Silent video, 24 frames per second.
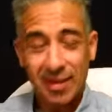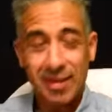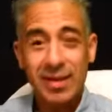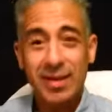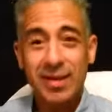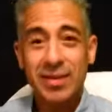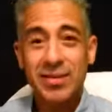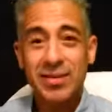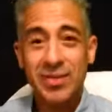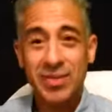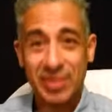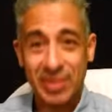
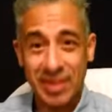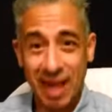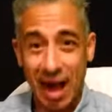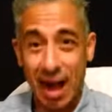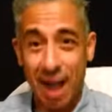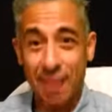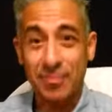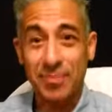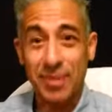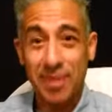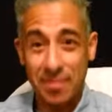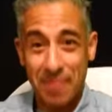
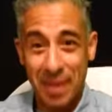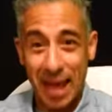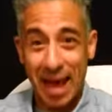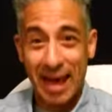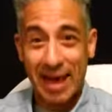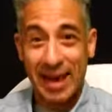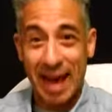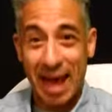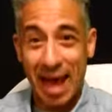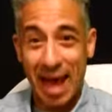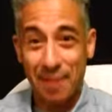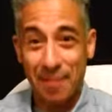Stop the
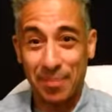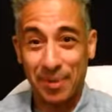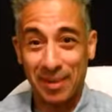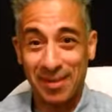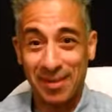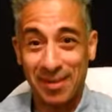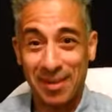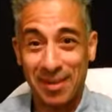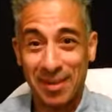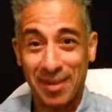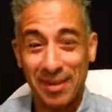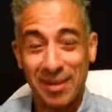bad
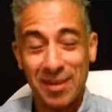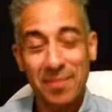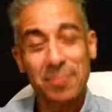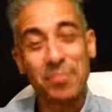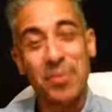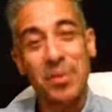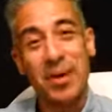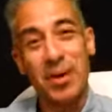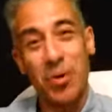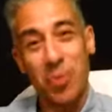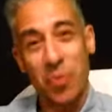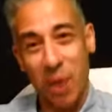habits.
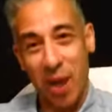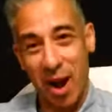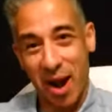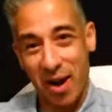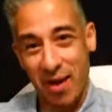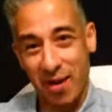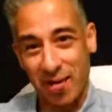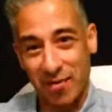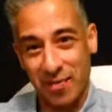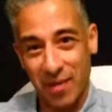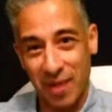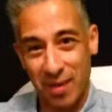Be
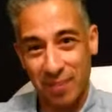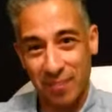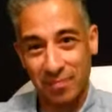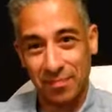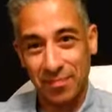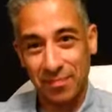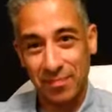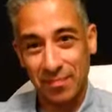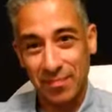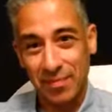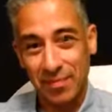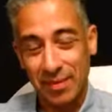aware of
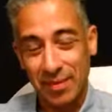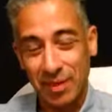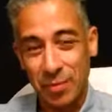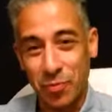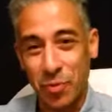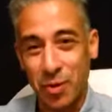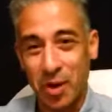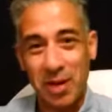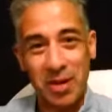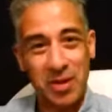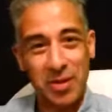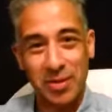them.
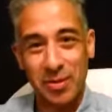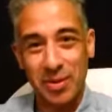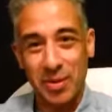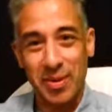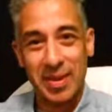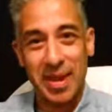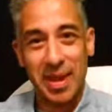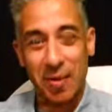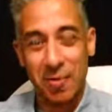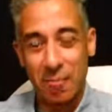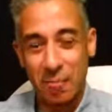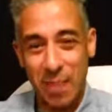What are you
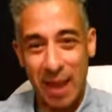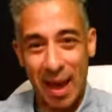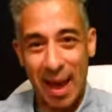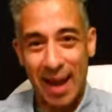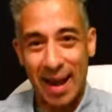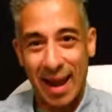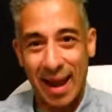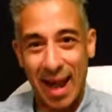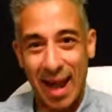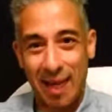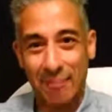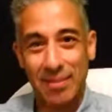doing that are
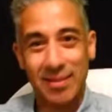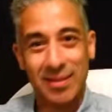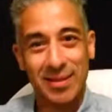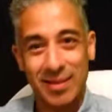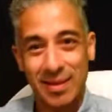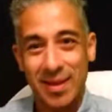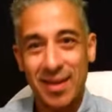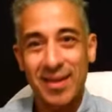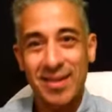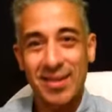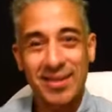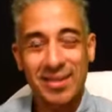bad
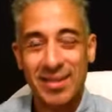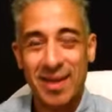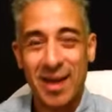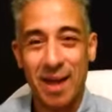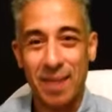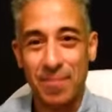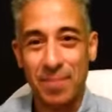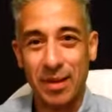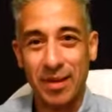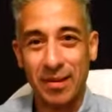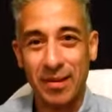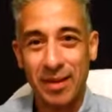habits?
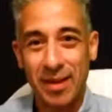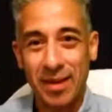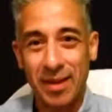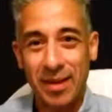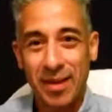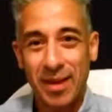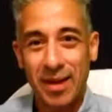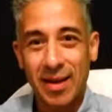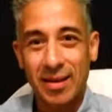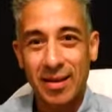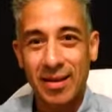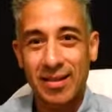Stop it.
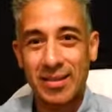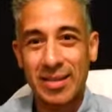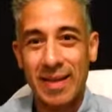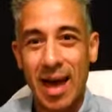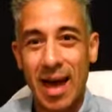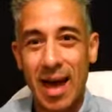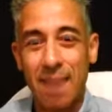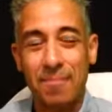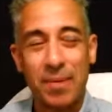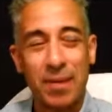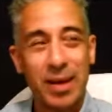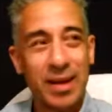The
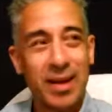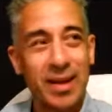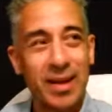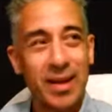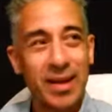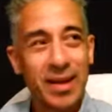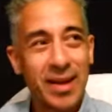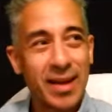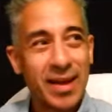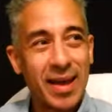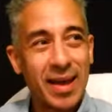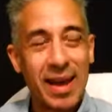tapping and
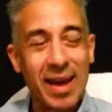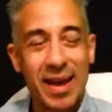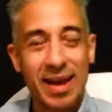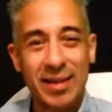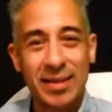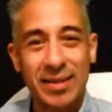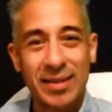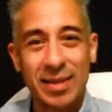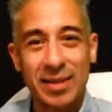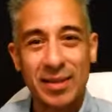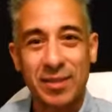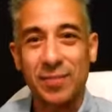
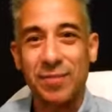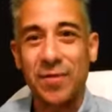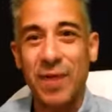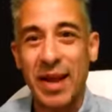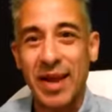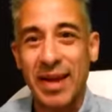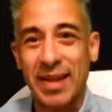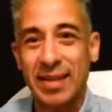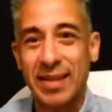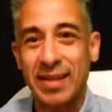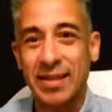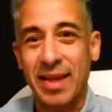and it's
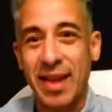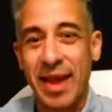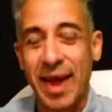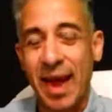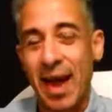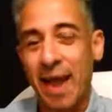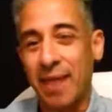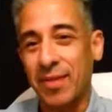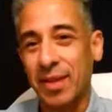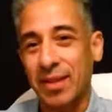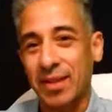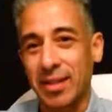funny that they
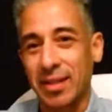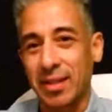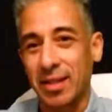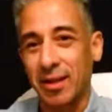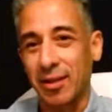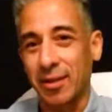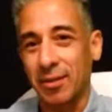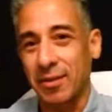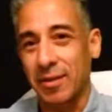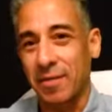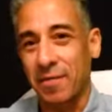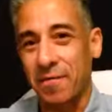have these
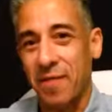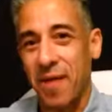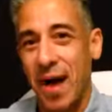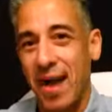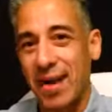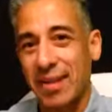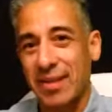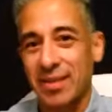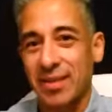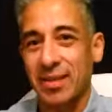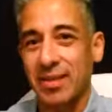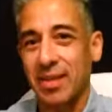little
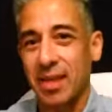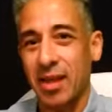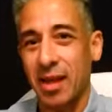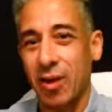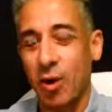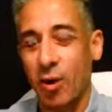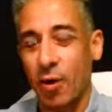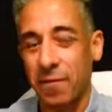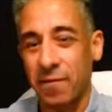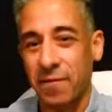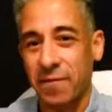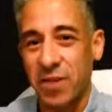devices they
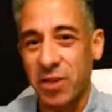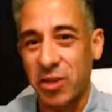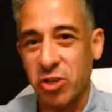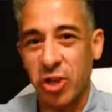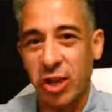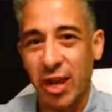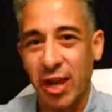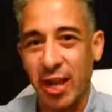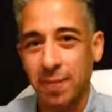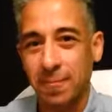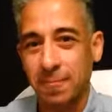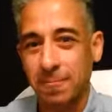call
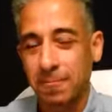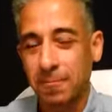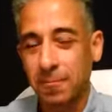fidgeting